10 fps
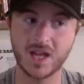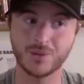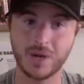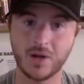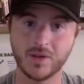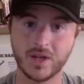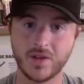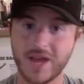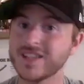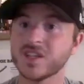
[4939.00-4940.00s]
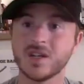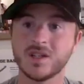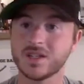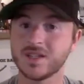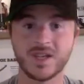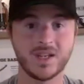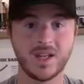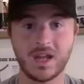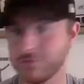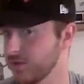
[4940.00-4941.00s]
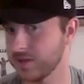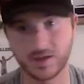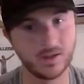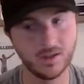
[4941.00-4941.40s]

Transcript: around there, that's going to dictate everything.